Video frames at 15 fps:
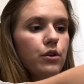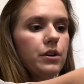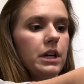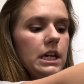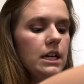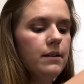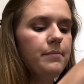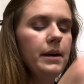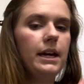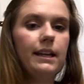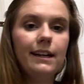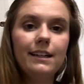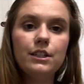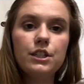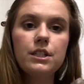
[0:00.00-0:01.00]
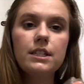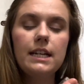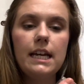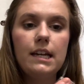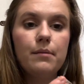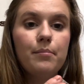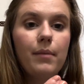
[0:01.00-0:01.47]
Cream, and I just
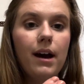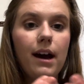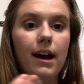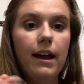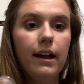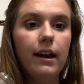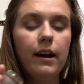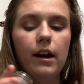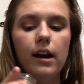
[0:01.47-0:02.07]
take my